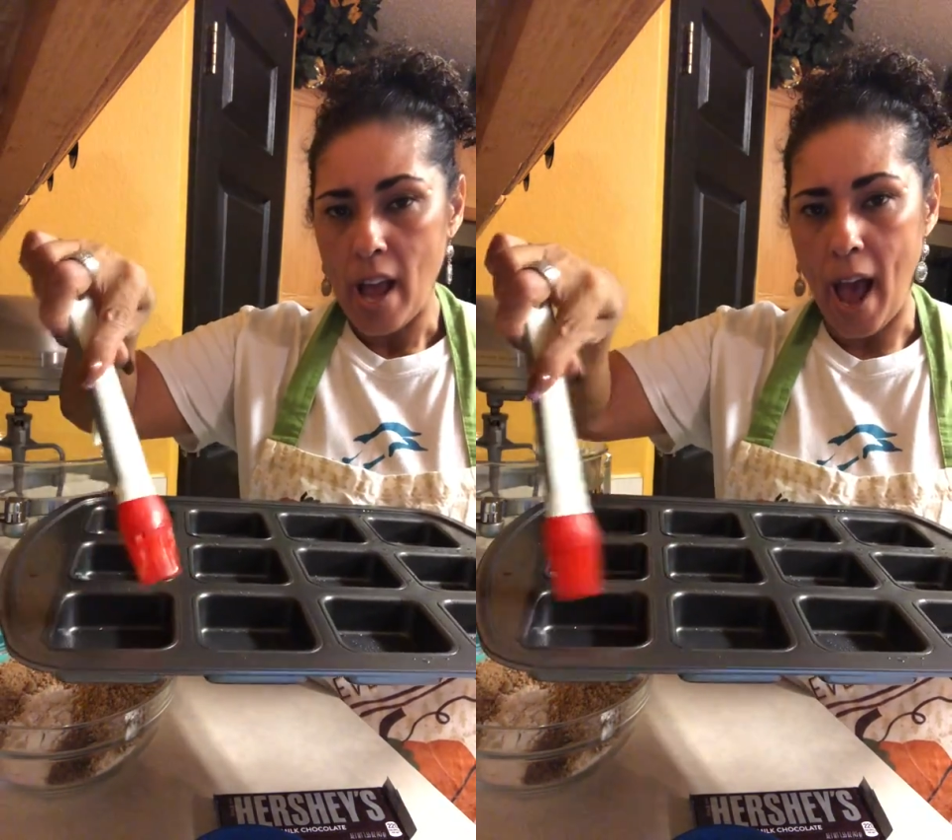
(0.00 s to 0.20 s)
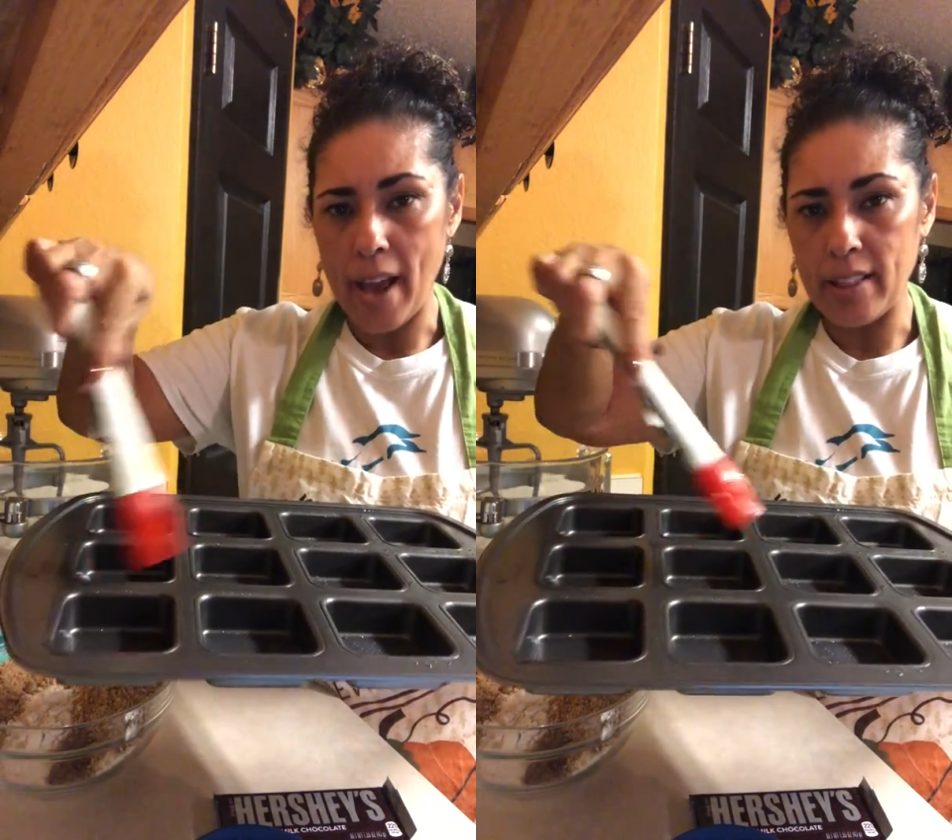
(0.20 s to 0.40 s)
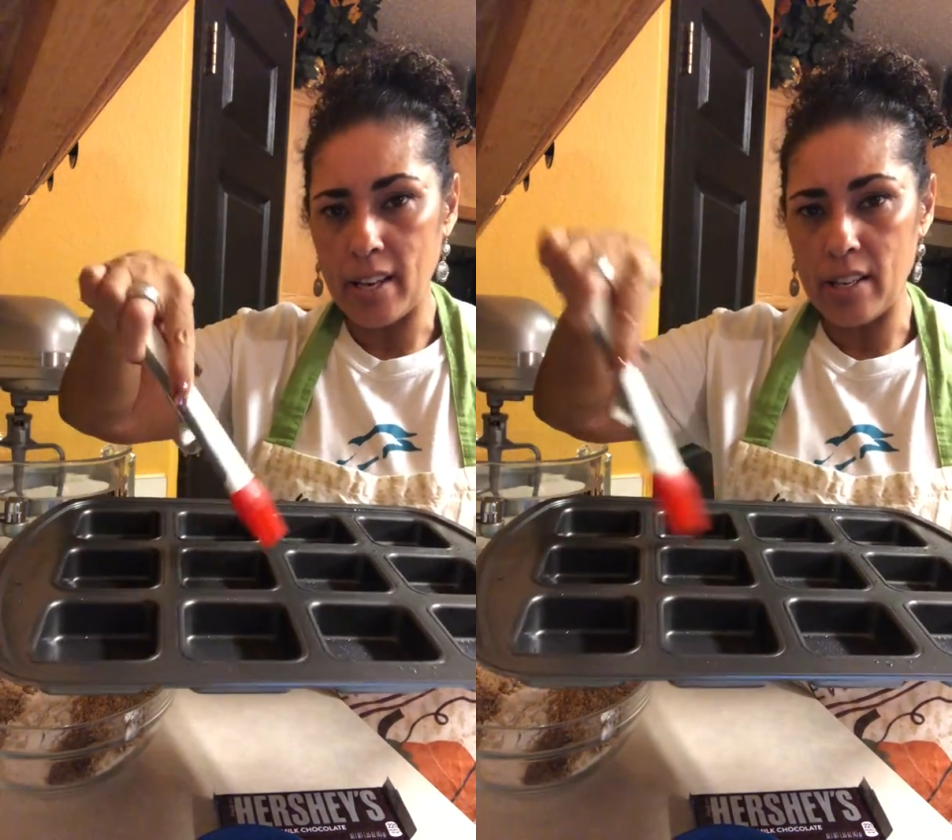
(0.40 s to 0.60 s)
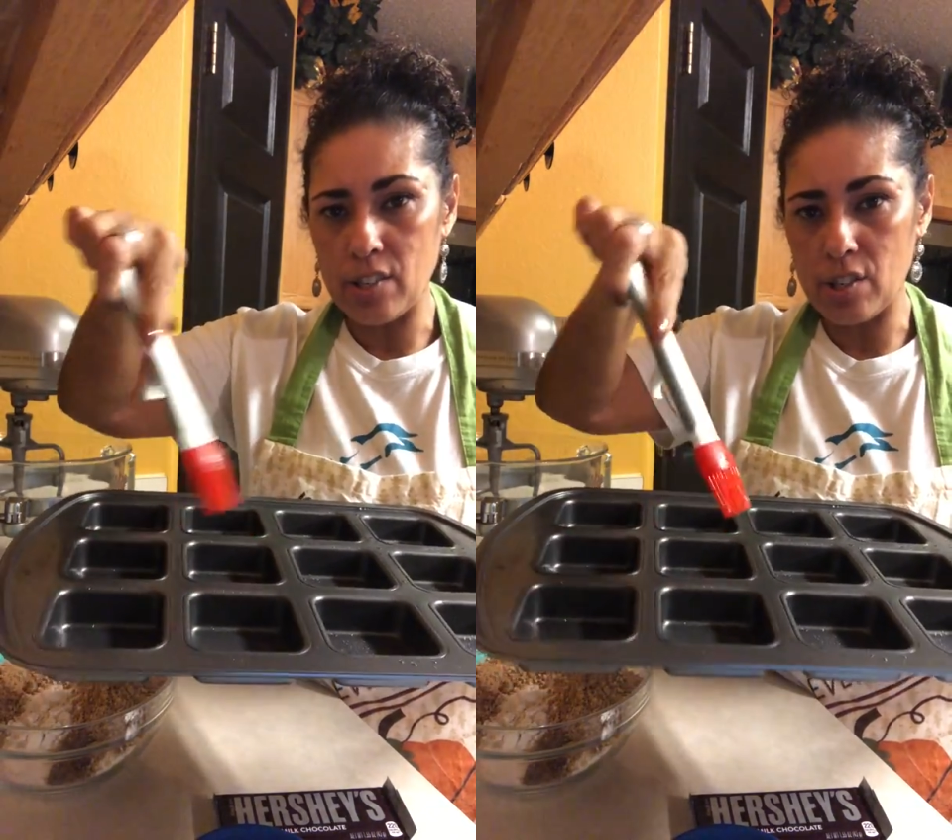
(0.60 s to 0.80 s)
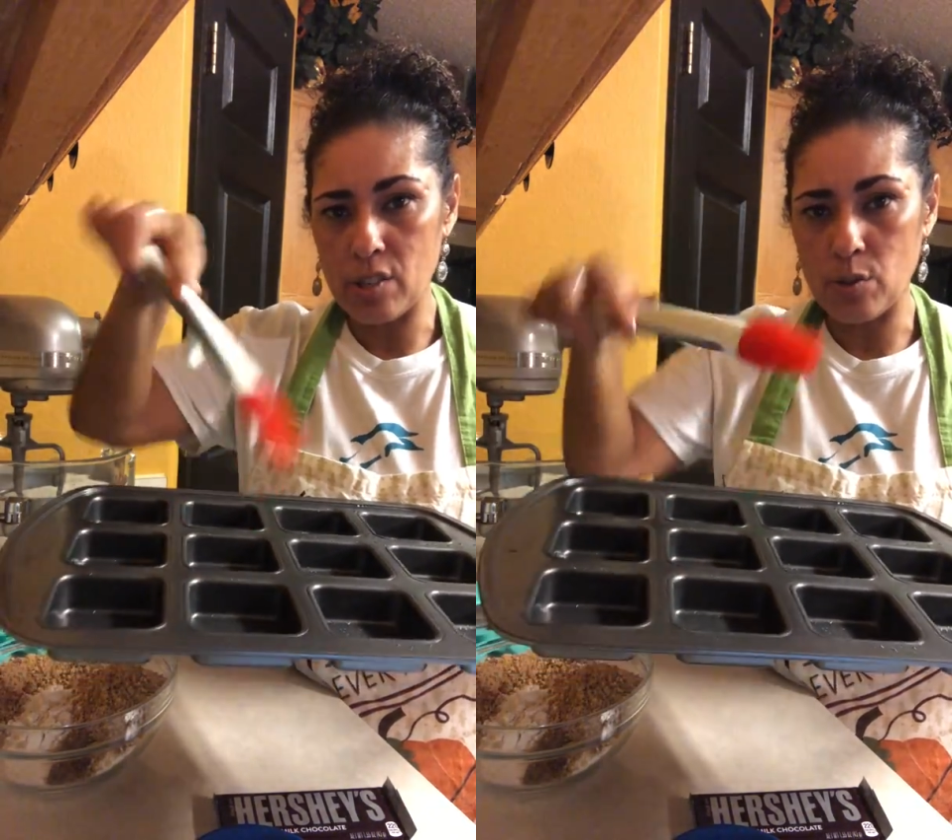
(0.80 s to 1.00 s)
and then
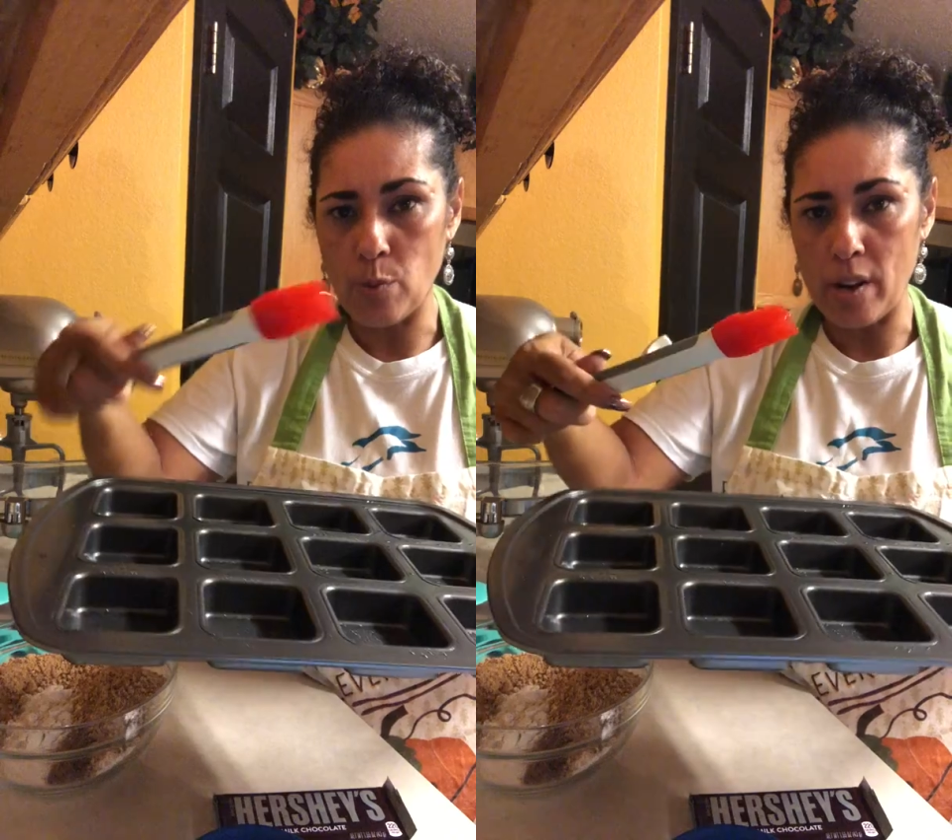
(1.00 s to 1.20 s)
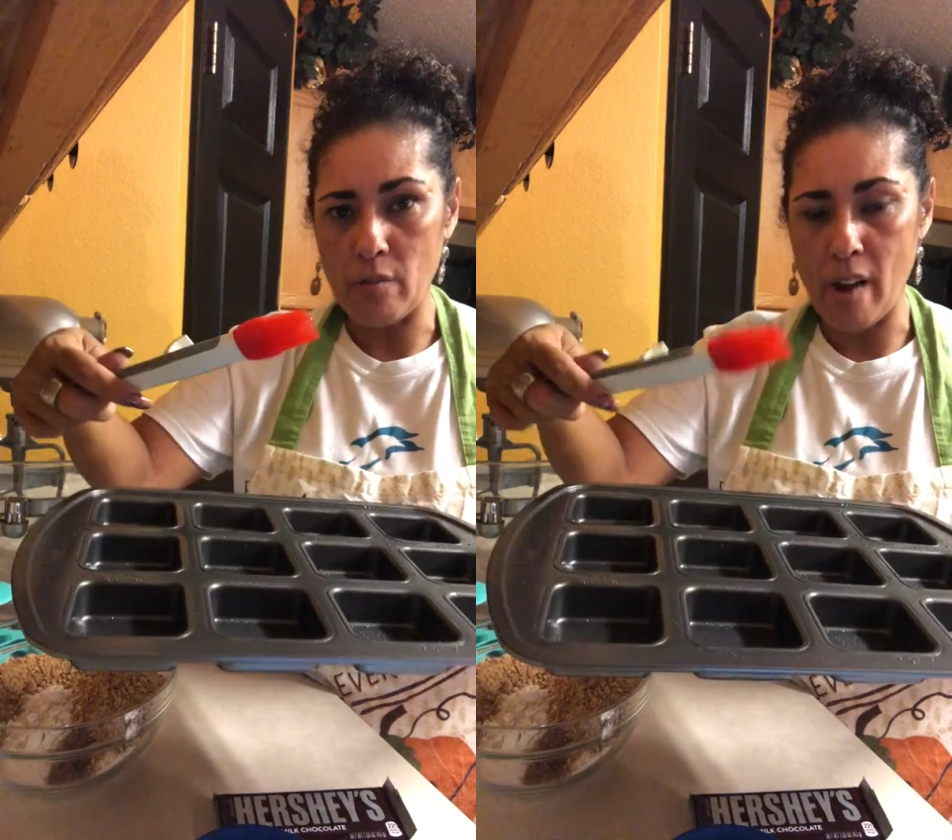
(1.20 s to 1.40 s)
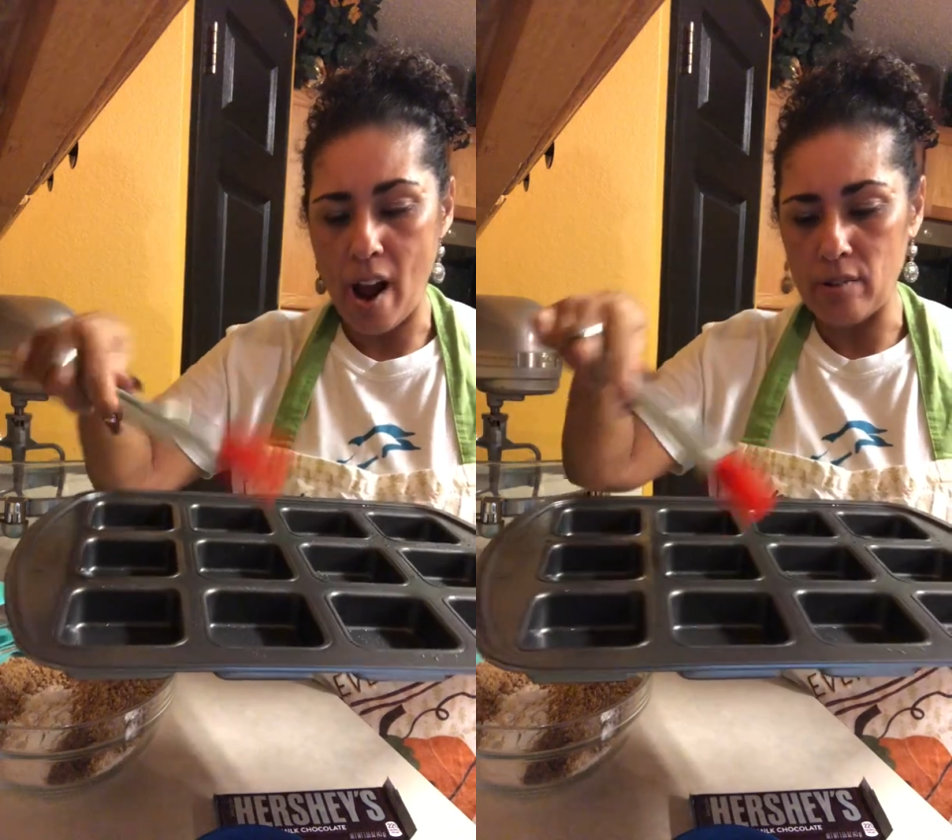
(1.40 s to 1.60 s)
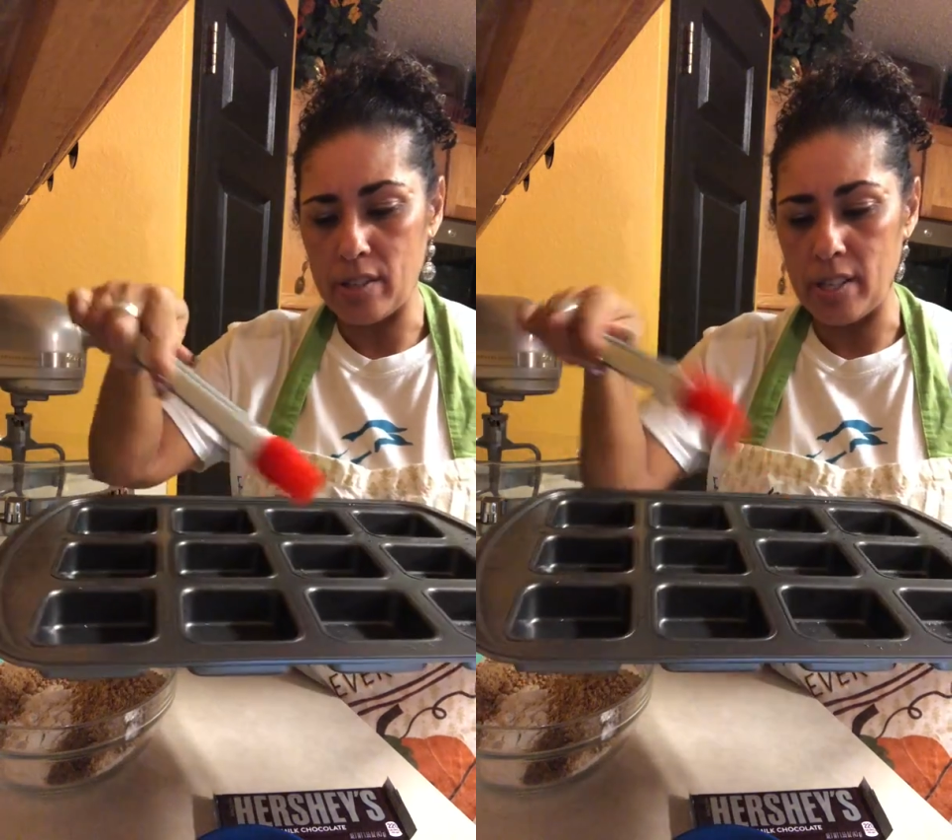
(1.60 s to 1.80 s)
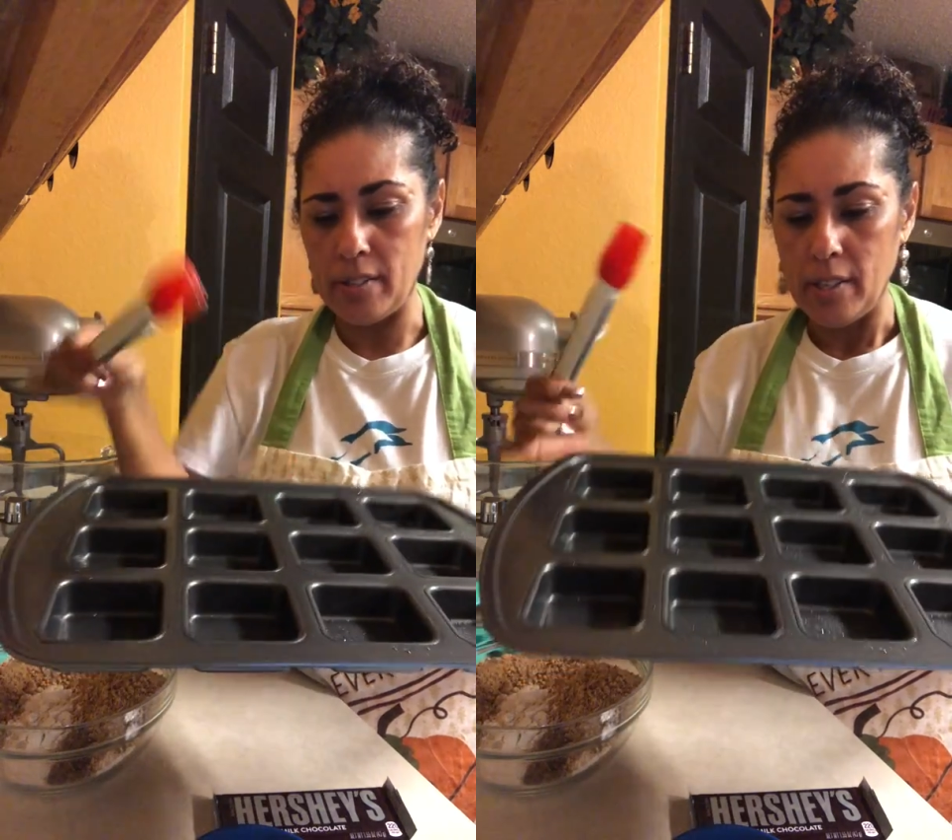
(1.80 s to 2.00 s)
just went around
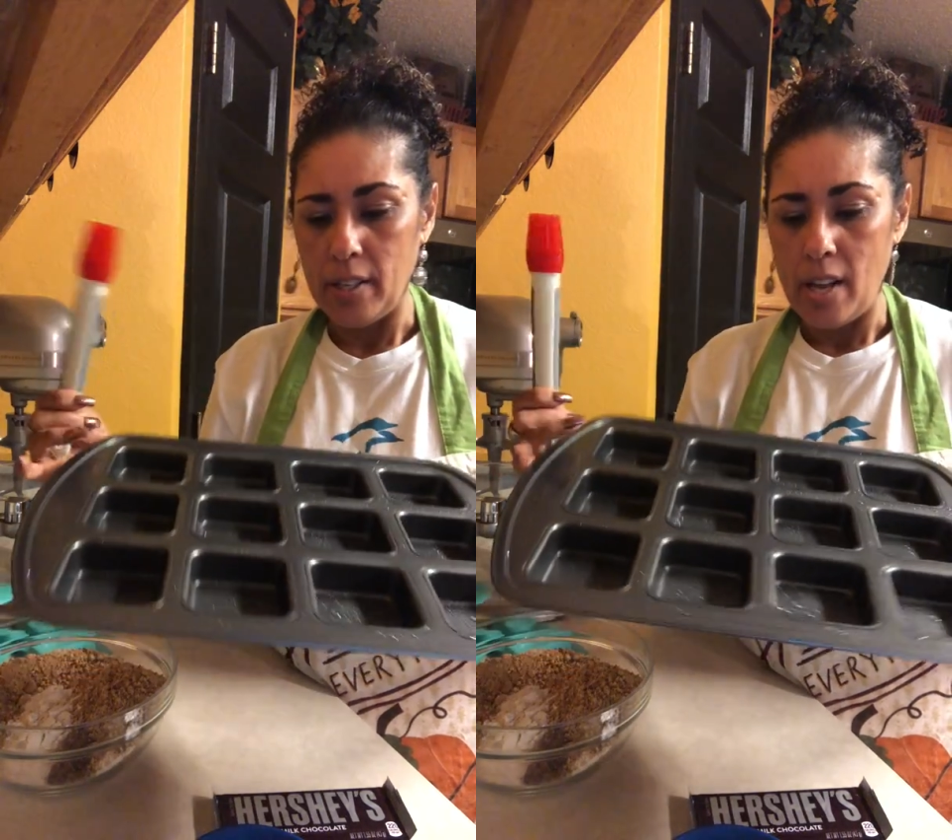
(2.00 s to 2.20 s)
it,